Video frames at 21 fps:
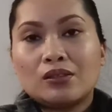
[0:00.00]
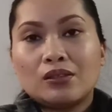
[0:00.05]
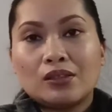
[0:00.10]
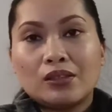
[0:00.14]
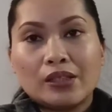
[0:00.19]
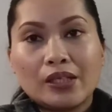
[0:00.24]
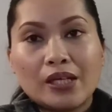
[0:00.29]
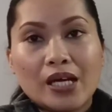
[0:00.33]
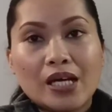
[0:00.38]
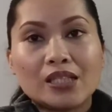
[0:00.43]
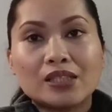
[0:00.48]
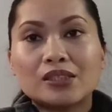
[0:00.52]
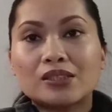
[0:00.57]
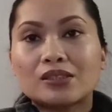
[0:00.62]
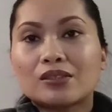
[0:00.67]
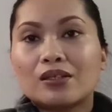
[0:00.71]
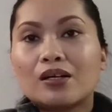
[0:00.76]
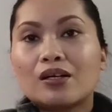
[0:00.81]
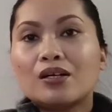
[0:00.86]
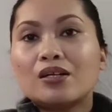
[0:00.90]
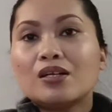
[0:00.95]
The
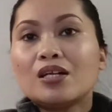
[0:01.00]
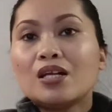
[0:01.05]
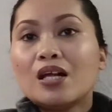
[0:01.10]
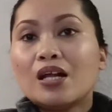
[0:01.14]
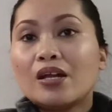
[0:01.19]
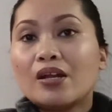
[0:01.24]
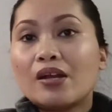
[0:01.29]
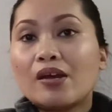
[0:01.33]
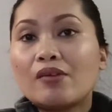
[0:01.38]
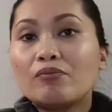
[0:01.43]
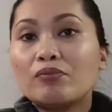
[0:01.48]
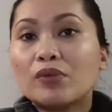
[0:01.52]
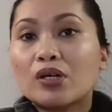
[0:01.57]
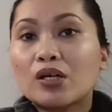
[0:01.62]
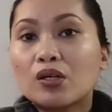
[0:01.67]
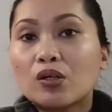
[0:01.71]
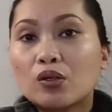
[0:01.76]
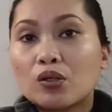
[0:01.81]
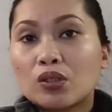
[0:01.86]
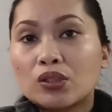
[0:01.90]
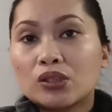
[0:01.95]
answer: name the
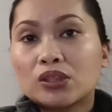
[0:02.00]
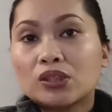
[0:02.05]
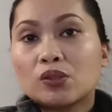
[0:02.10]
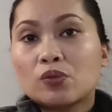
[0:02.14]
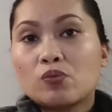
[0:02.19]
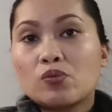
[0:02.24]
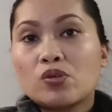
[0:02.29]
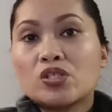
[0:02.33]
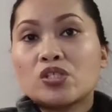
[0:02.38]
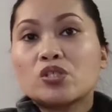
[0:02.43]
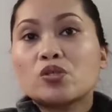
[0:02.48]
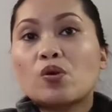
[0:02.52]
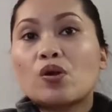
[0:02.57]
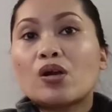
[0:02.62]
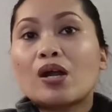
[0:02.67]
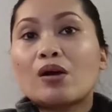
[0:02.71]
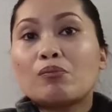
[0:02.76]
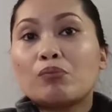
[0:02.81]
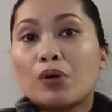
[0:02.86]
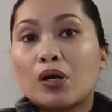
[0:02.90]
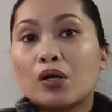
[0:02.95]
course which you are
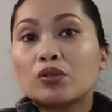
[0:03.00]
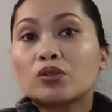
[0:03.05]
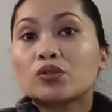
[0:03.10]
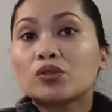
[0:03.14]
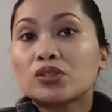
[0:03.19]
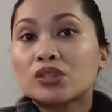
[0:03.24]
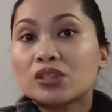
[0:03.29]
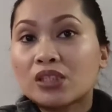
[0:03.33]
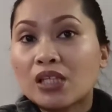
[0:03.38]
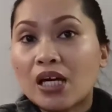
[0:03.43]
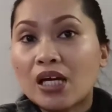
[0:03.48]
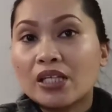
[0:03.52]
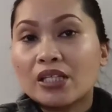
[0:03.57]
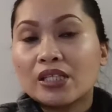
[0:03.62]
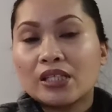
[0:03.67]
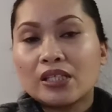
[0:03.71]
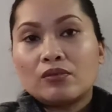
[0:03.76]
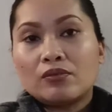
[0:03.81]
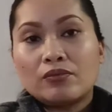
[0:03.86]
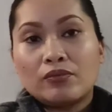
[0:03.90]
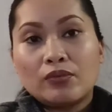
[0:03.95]
about to
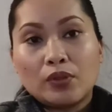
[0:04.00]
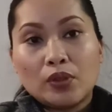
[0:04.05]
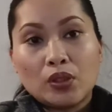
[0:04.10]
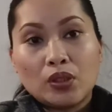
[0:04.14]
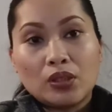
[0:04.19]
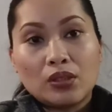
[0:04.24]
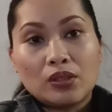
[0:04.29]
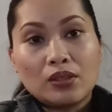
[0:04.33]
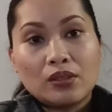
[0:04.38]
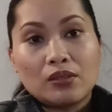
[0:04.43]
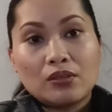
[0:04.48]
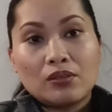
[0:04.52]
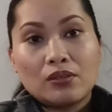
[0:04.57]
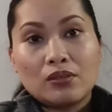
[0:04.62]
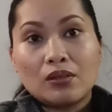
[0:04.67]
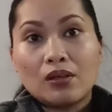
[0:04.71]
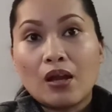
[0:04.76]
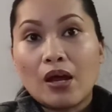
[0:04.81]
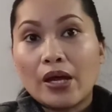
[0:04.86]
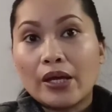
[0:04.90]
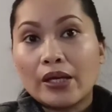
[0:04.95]
study for,
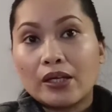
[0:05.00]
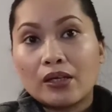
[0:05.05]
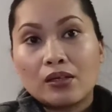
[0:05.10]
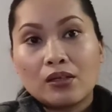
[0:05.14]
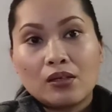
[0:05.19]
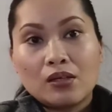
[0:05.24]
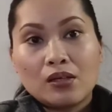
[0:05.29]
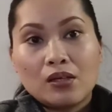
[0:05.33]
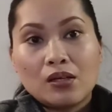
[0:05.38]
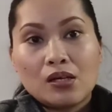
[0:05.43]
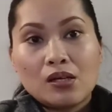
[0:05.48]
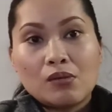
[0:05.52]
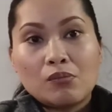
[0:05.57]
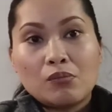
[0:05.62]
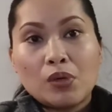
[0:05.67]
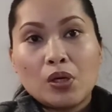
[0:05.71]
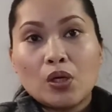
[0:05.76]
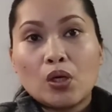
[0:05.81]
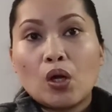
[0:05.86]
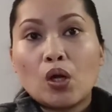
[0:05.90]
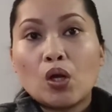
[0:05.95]
like
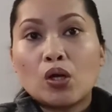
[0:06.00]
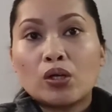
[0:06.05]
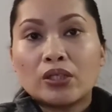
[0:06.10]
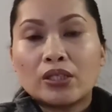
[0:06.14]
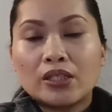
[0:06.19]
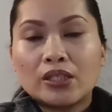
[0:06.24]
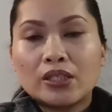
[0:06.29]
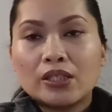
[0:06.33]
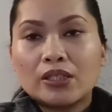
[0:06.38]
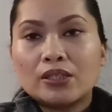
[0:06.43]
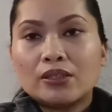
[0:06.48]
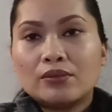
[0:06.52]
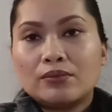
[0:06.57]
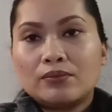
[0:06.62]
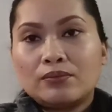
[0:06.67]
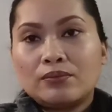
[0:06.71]
biology.